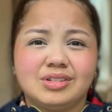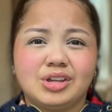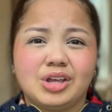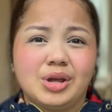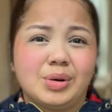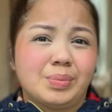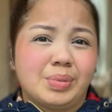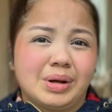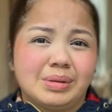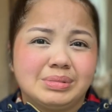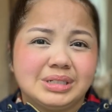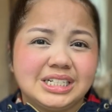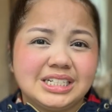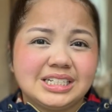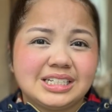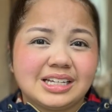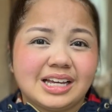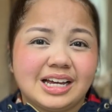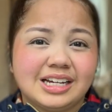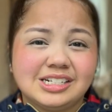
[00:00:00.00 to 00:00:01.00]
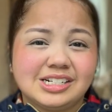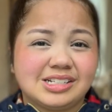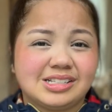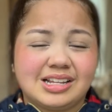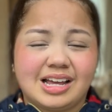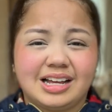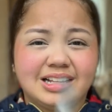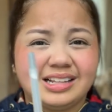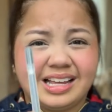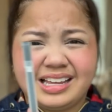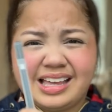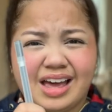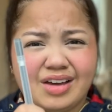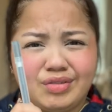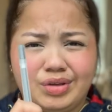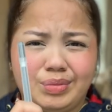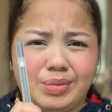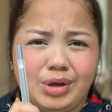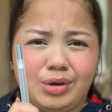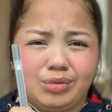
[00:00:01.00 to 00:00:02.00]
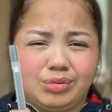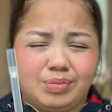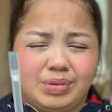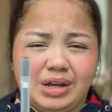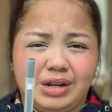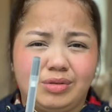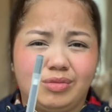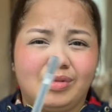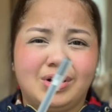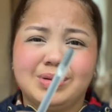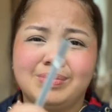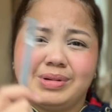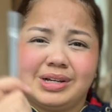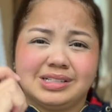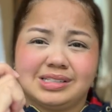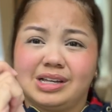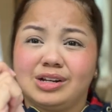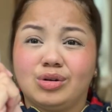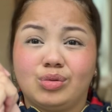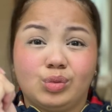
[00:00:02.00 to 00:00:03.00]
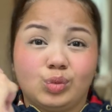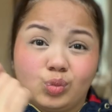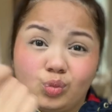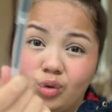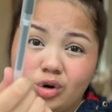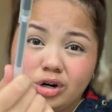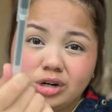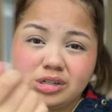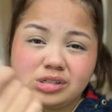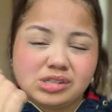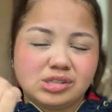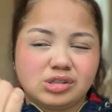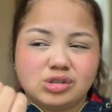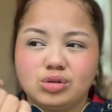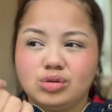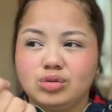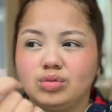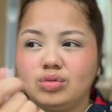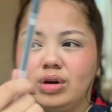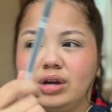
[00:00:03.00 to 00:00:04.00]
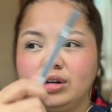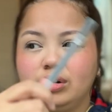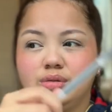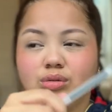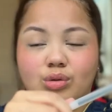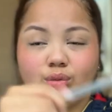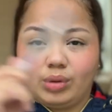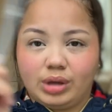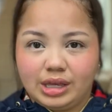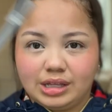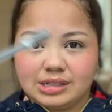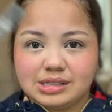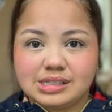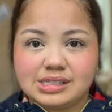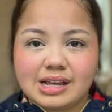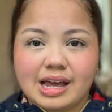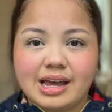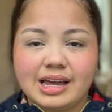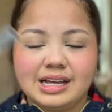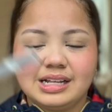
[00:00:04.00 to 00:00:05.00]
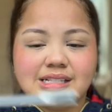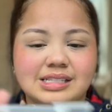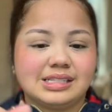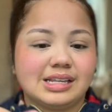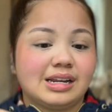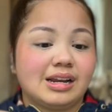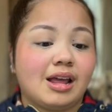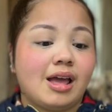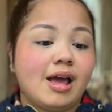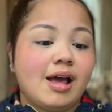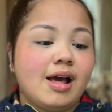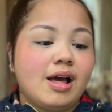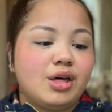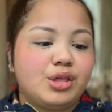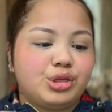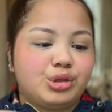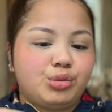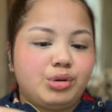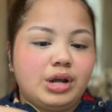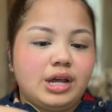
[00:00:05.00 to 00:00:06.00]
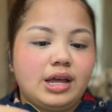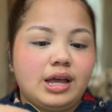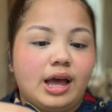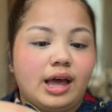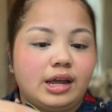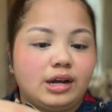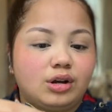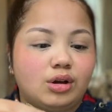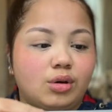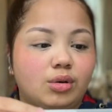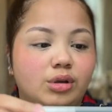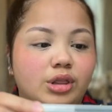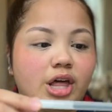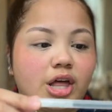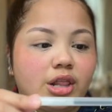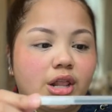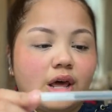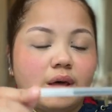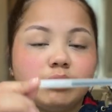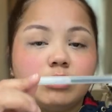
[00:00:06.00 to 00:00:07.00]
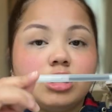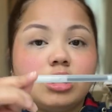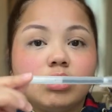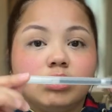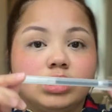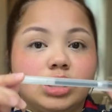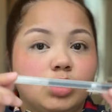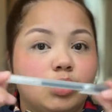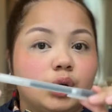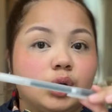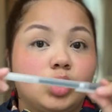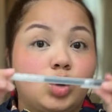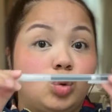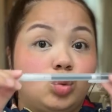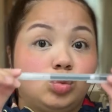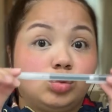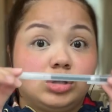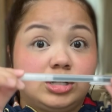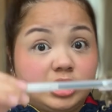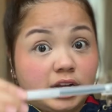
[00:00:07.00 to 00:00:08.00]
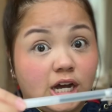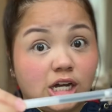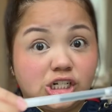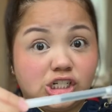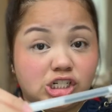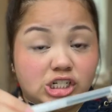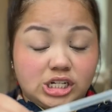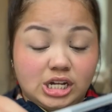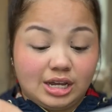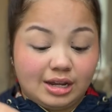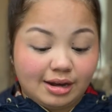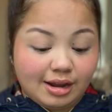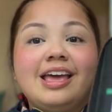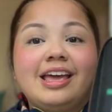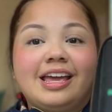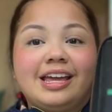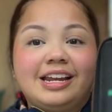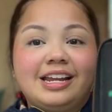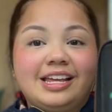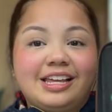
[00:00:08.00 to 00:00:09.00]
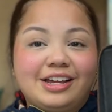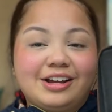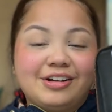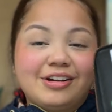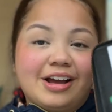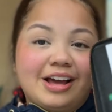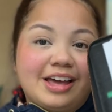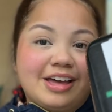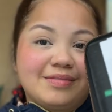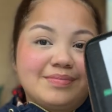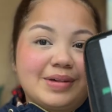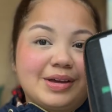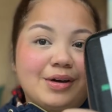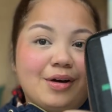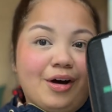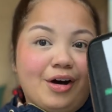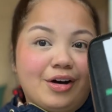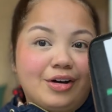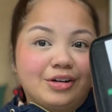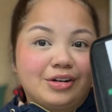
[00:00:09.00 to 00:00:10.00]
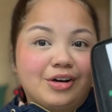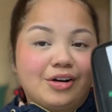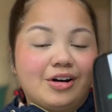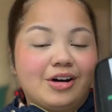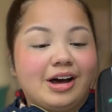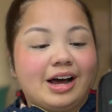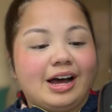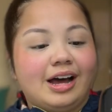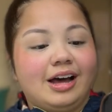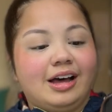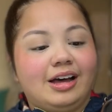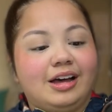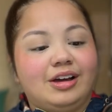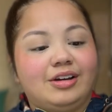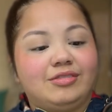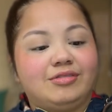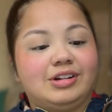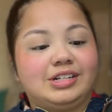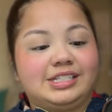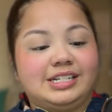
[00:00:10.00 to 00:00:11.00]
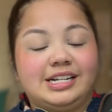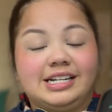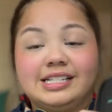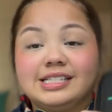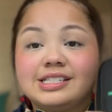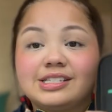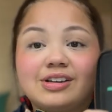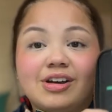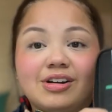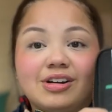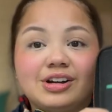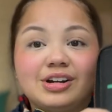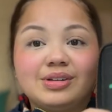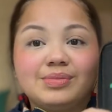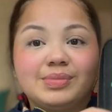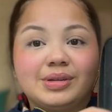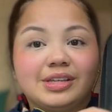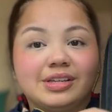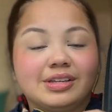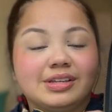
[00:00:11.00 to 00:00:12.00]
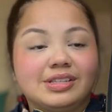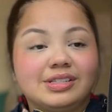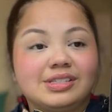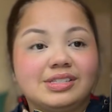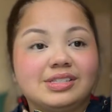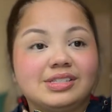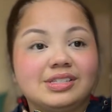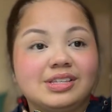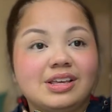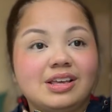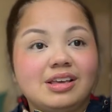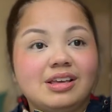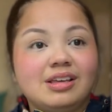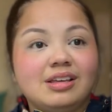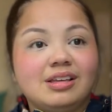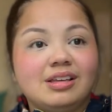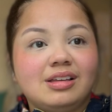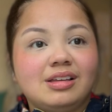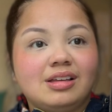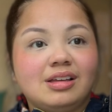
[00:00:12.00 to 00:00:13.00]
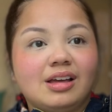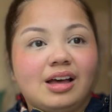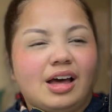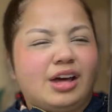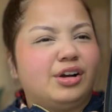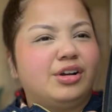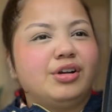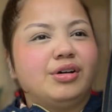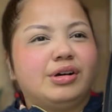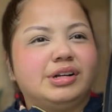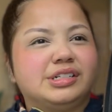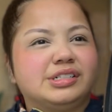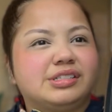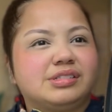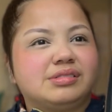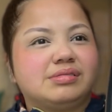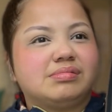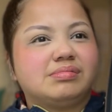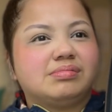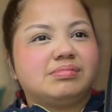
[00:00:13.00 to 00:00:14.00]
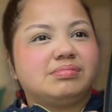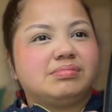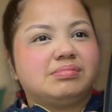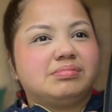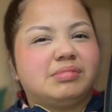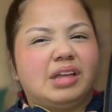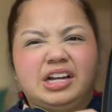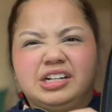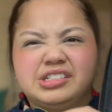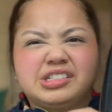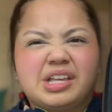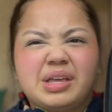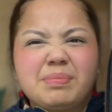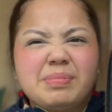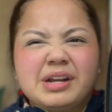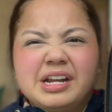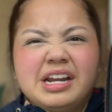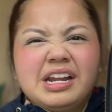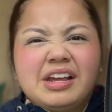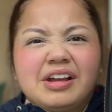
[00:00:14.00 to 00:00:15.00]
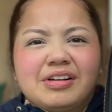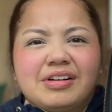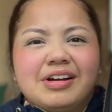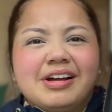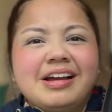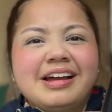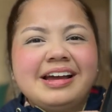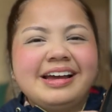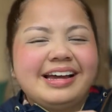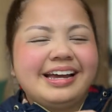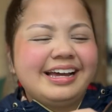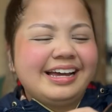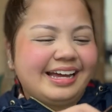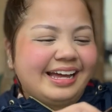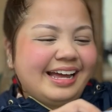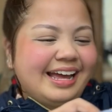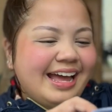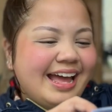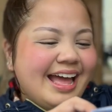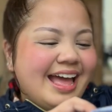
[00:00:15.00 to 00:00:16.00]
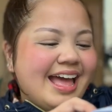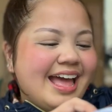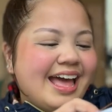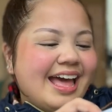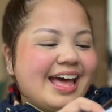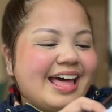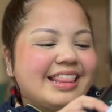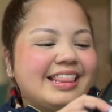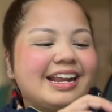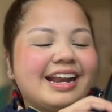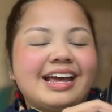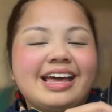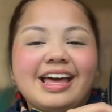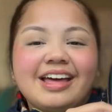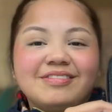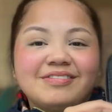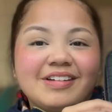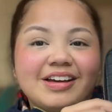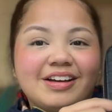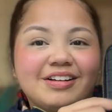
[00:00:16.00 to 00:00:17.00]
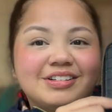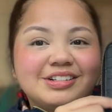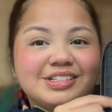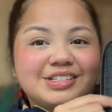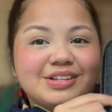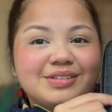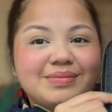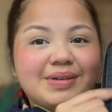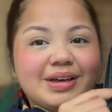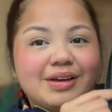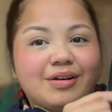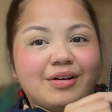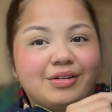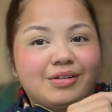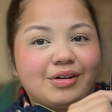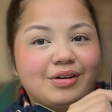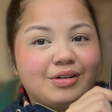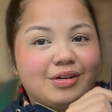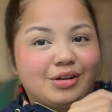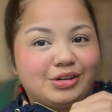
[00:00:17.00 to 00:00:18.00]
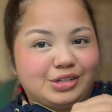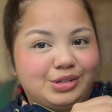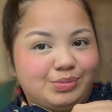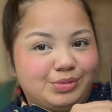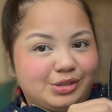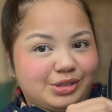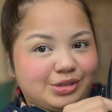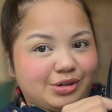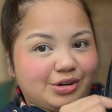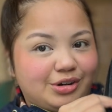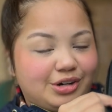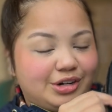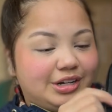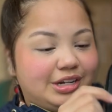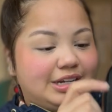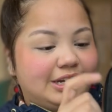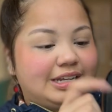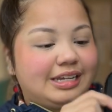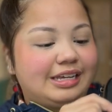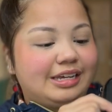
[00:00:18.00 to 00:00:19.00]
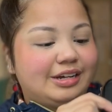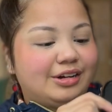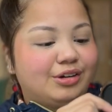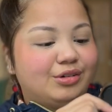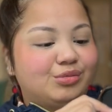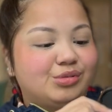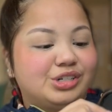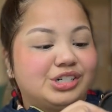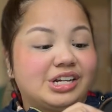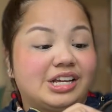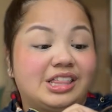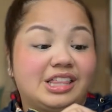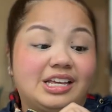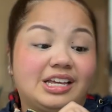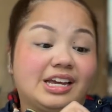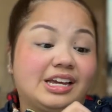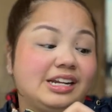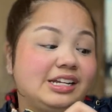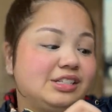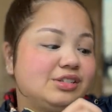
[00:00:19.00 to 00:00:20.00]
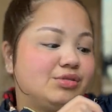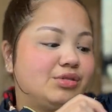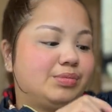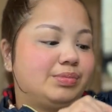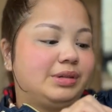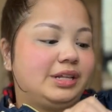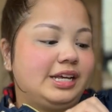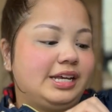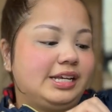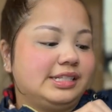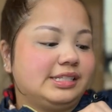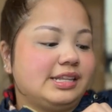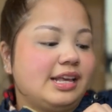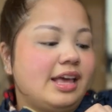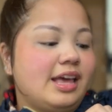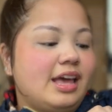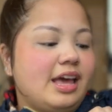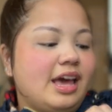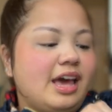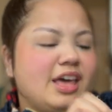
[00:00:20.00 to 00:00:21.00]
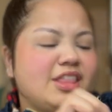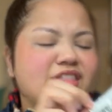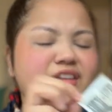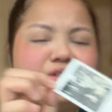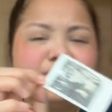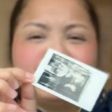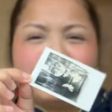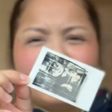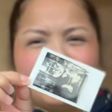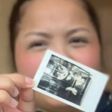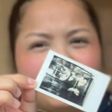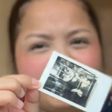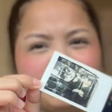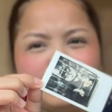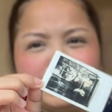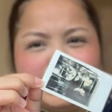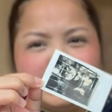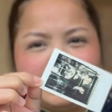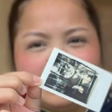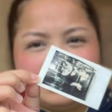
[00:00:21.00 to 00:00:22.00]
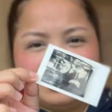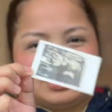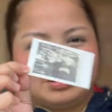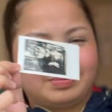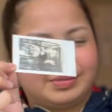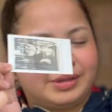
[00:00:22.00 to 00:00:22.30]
in public. I like having my own pen. One, because I know it works. Two, I know the way it signs. And three, I know that I'm the only one who's touched it. In here, I have my Hong Kong residence card, because I don't know, I just keep it in here. And then I have my Hong Kong octopus card in here, which I think I need to replace. And then a photo of my dog,